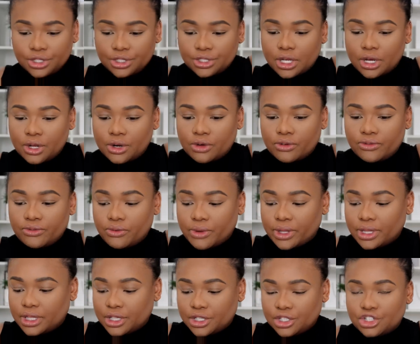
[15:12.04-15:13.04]
start off
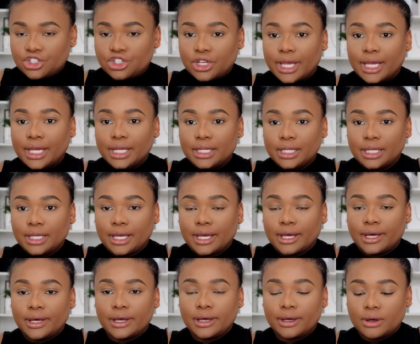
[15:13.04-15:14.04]
with the shade
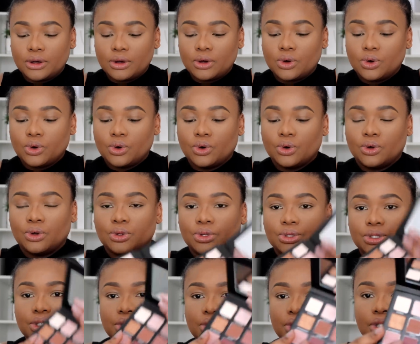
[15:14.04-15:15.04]
here
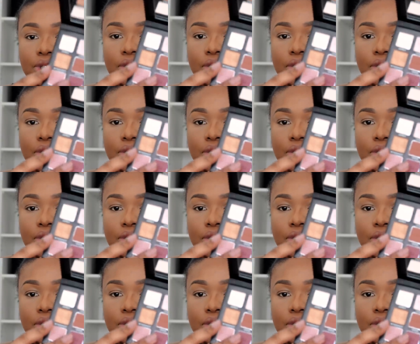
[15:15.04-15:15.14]
called